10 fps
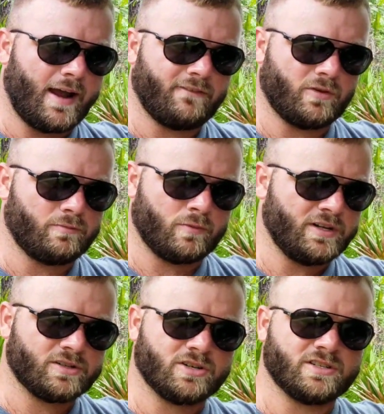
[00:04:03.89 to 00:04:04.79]
I have to
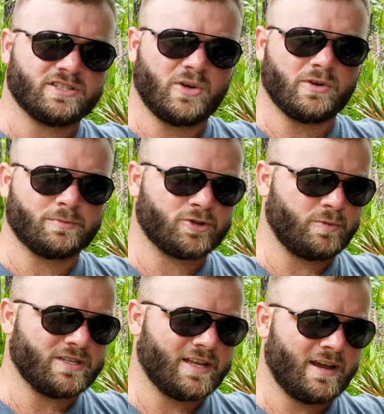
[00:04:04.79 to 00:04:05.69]
research it and see what it's supposed to
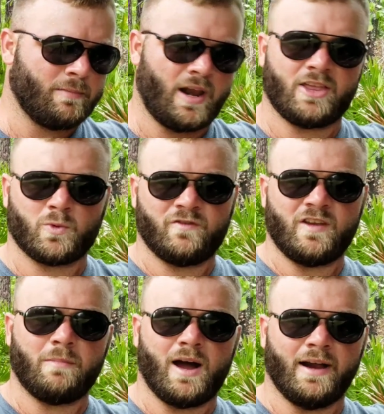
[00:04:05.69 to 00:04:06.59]
be set at, but like 3
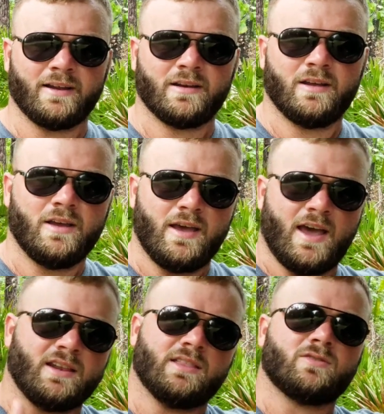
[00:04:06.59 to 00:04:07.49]
feet behind it,
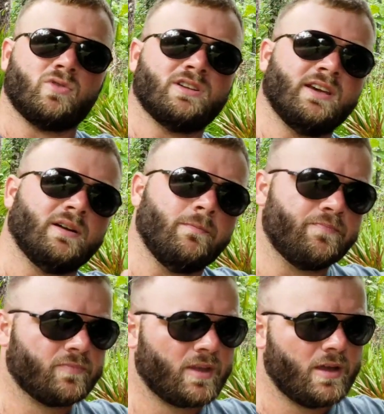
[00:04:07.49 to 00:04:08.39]
and then through the denim,
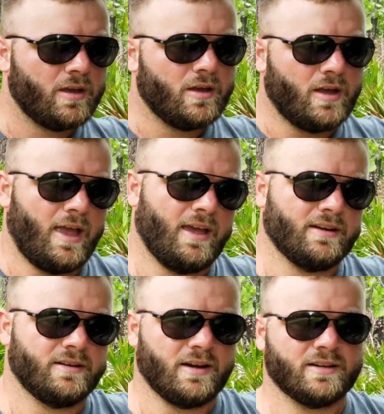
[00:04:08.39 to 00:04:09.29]

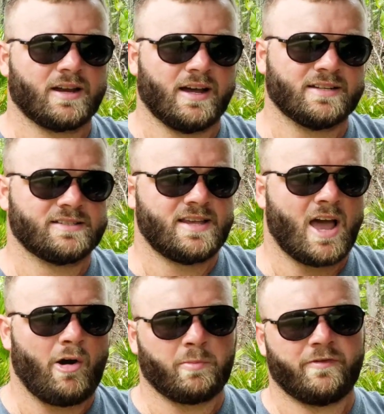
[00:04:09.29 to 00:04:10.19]
and kind of see
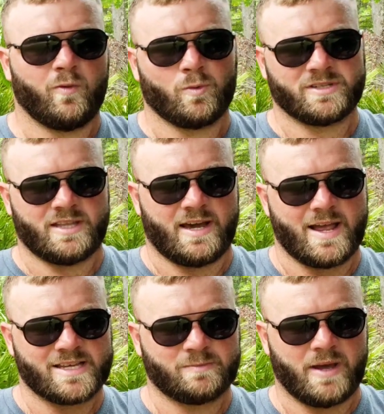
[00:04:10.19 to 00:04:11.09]
how it performs in that
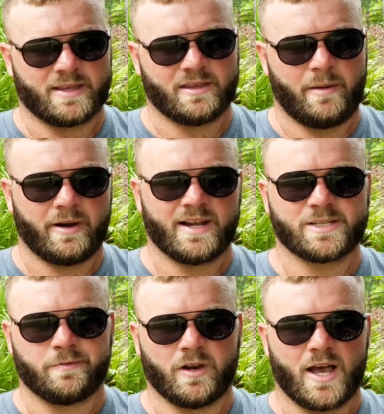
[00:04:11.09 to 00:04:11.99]
aspect. And I'm going to get
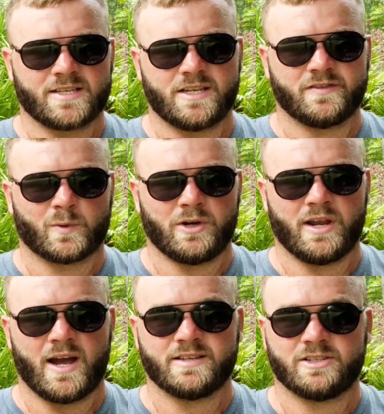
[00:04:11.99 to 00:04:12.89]
some velocities for you
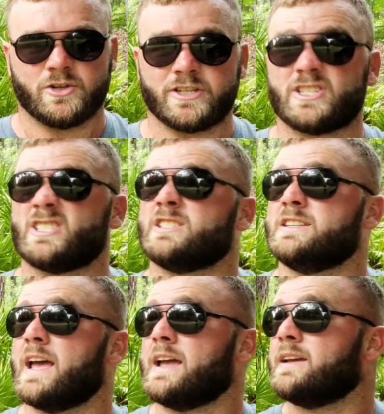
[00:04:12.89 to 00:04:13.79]
guys too. It's just
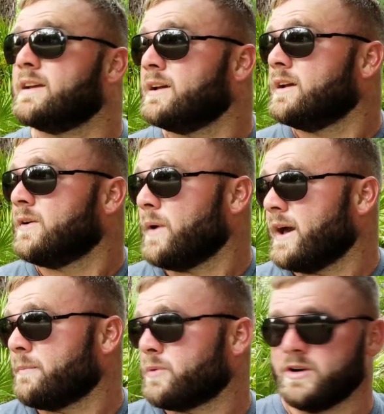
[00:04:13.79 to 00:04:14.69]
today we
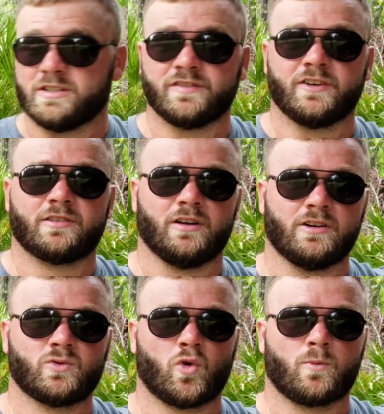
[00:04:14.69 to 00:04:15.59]
had a pretty severe
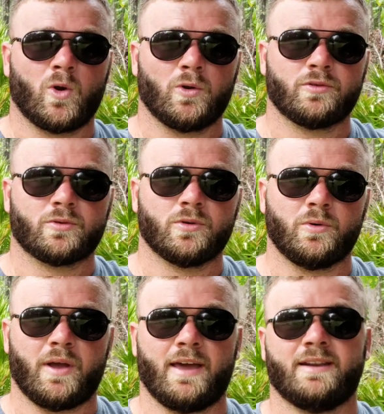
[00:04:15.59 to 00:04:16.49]
thunderstorm rolling
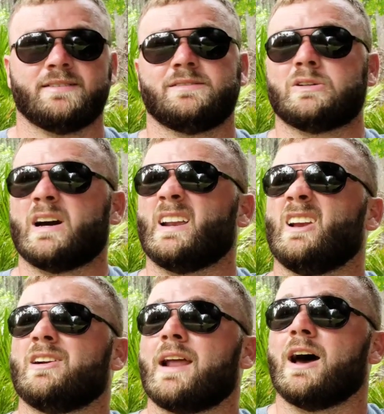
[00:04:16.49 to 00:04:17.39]
through, and it's still kind of
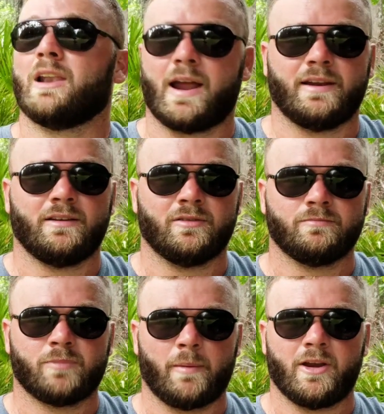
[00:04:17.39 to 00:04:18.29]
here now. You can
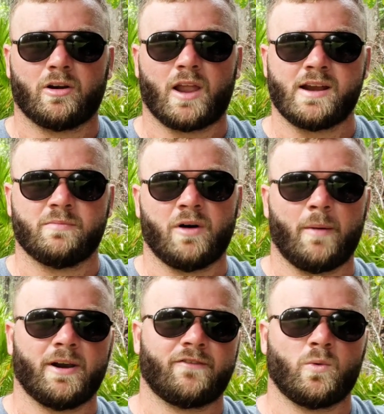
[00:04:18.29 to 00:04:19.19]
probably hear the lightning
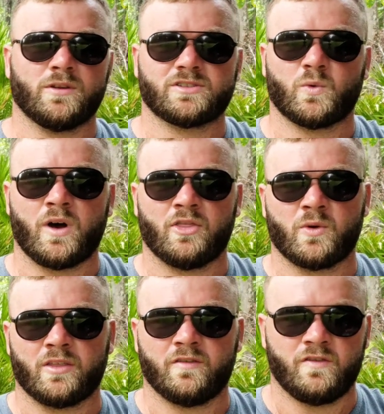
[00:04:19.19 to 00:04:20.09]
popping every once in a while
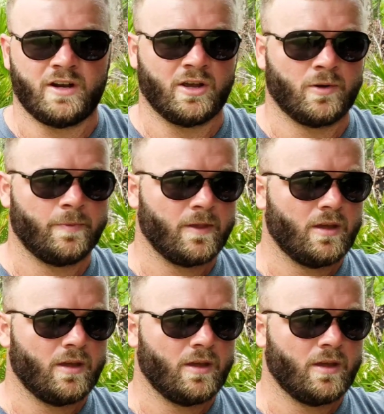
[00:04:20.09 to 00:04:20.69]
throughout the video.